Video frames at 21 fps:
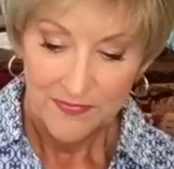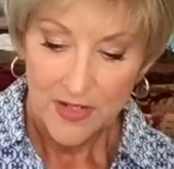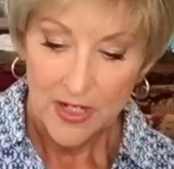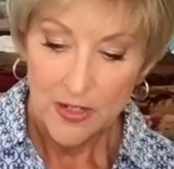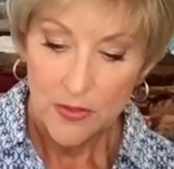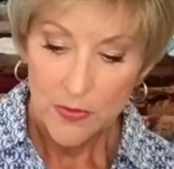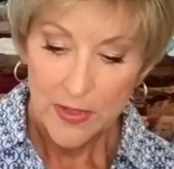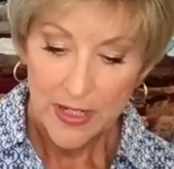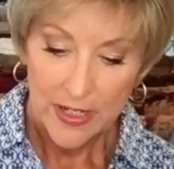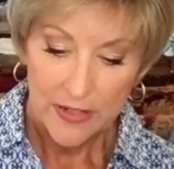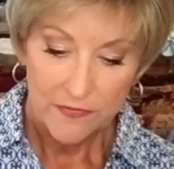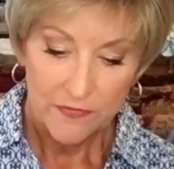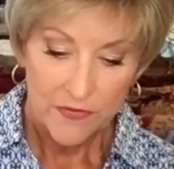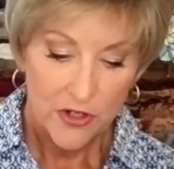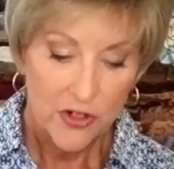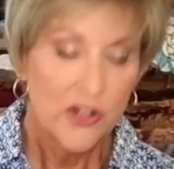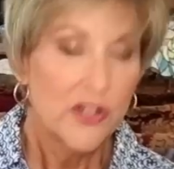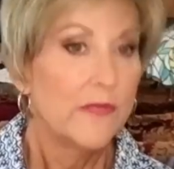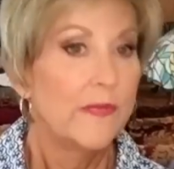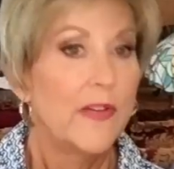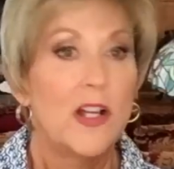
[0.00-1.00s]
Okay,
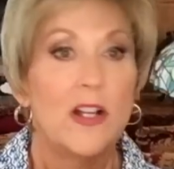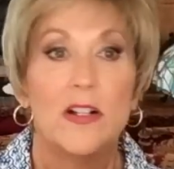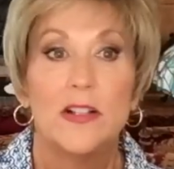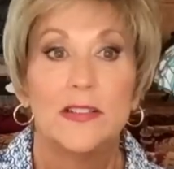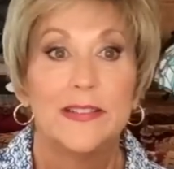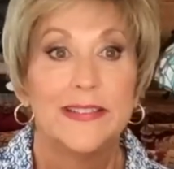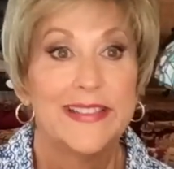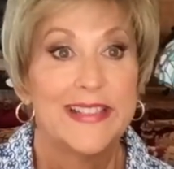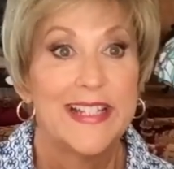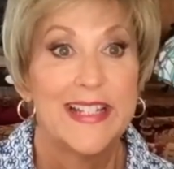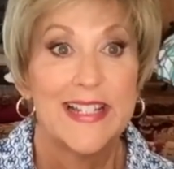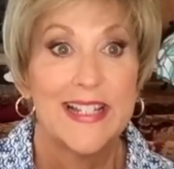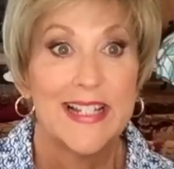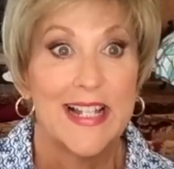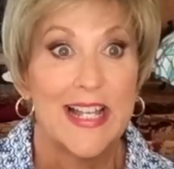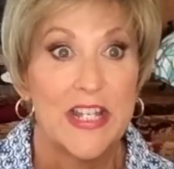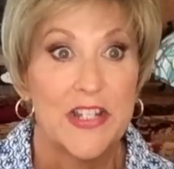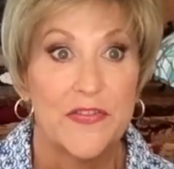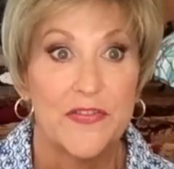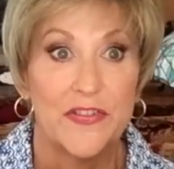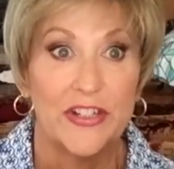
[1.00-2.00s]
first of all, this
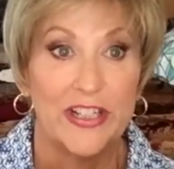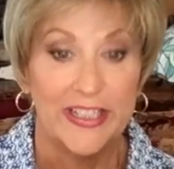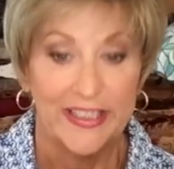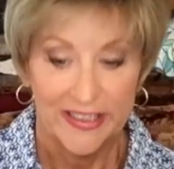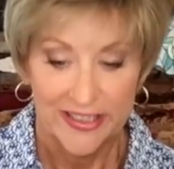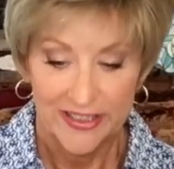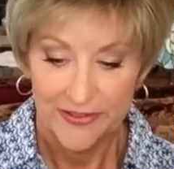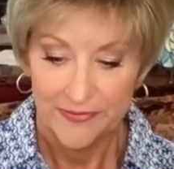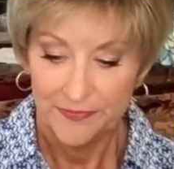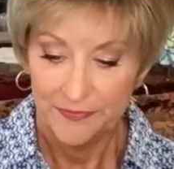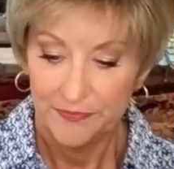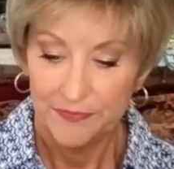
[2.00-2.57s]
lace front.